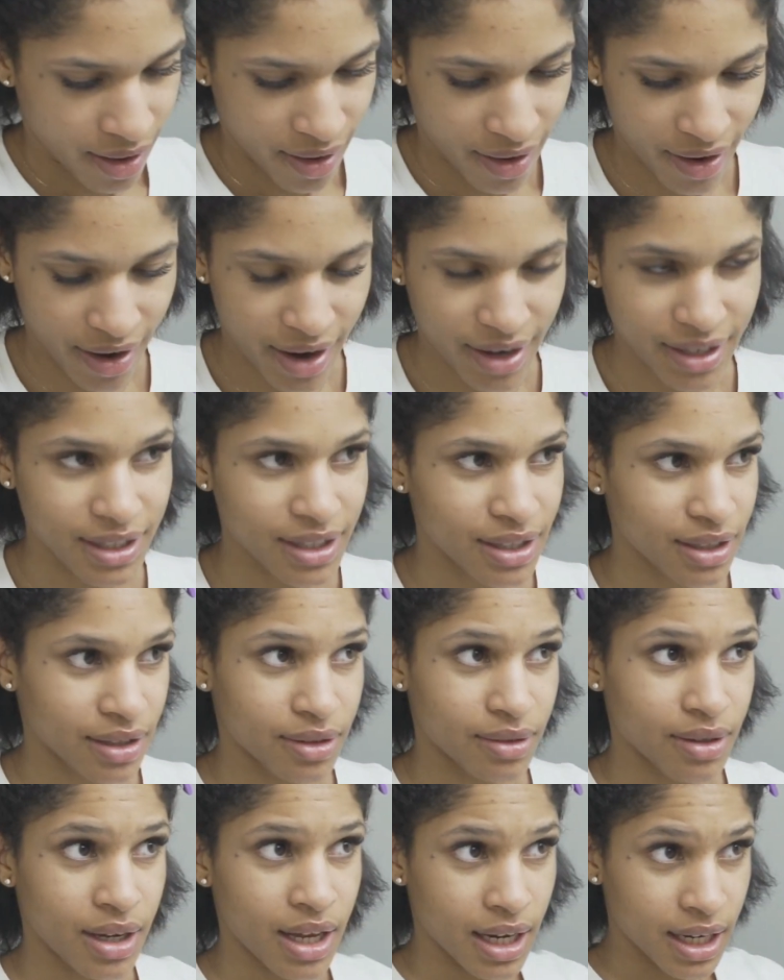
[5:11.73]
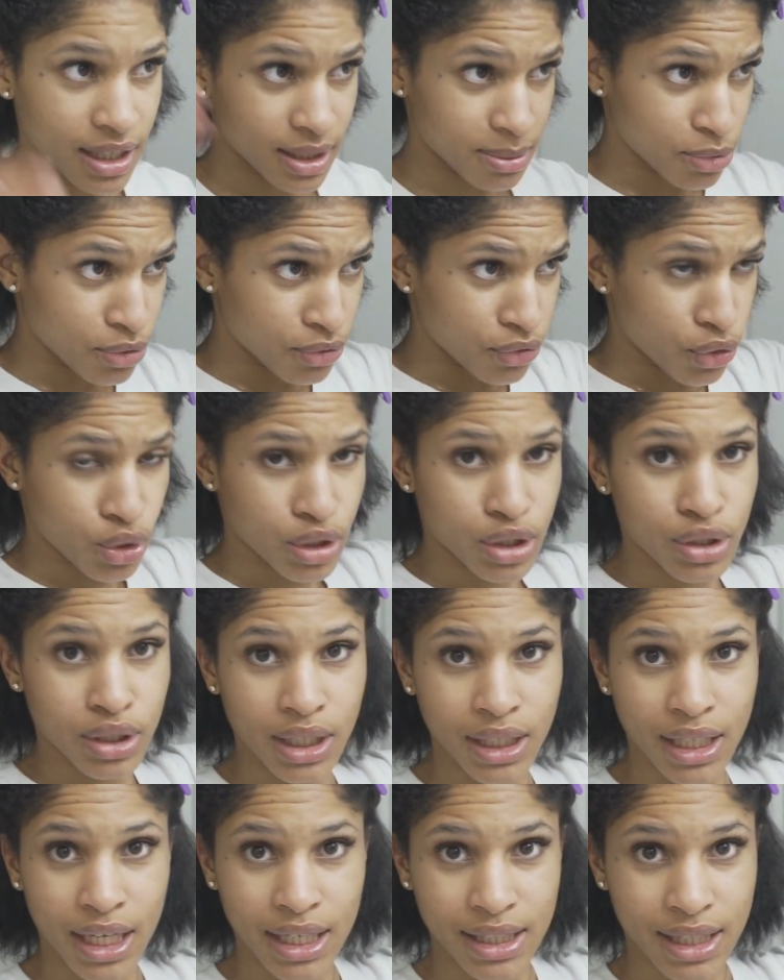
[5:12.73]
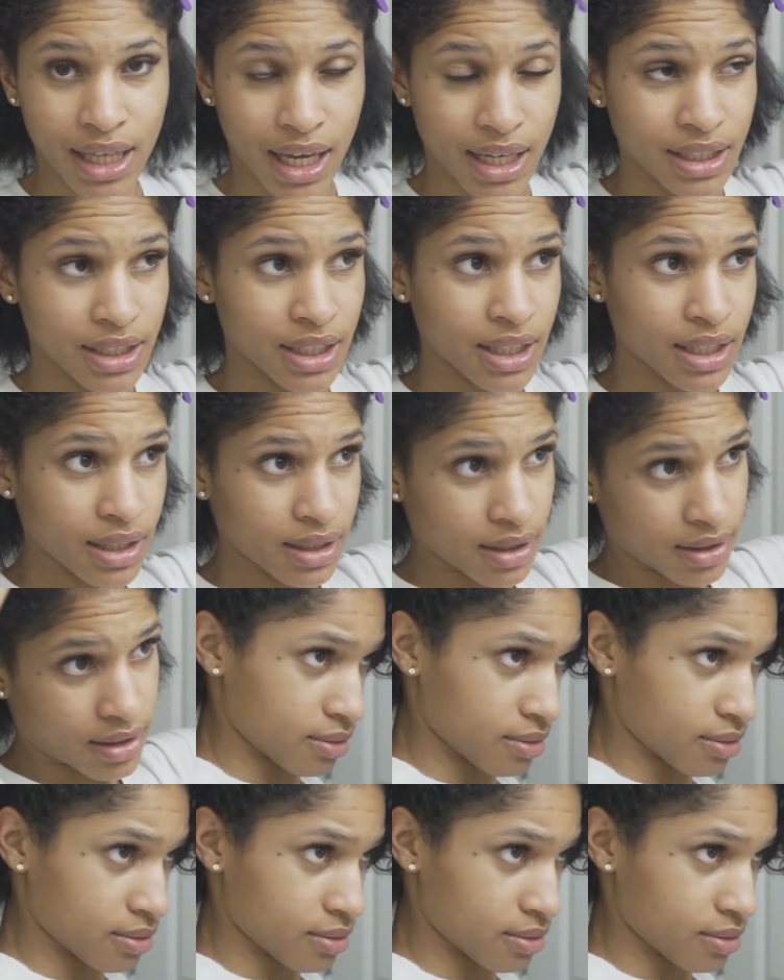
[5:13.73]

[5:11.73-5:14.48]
all right, so let's move on to the next section.